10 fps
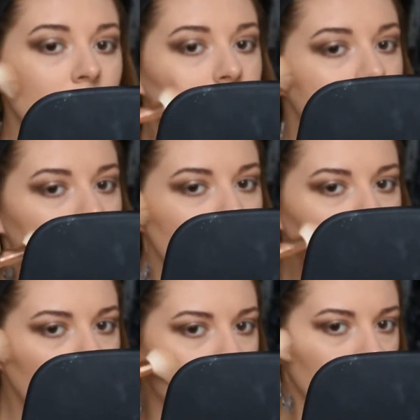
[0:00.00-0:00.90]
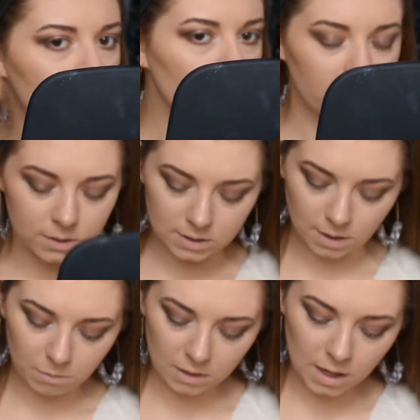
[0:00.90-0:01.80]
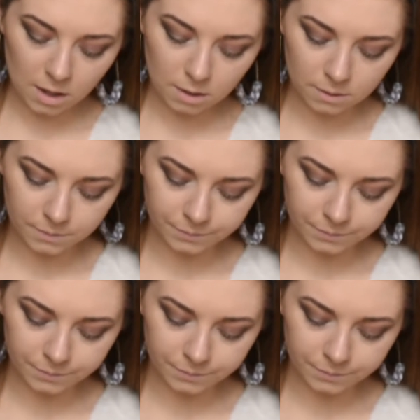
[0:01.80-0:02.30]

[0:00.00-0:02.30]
It's definitely doing something,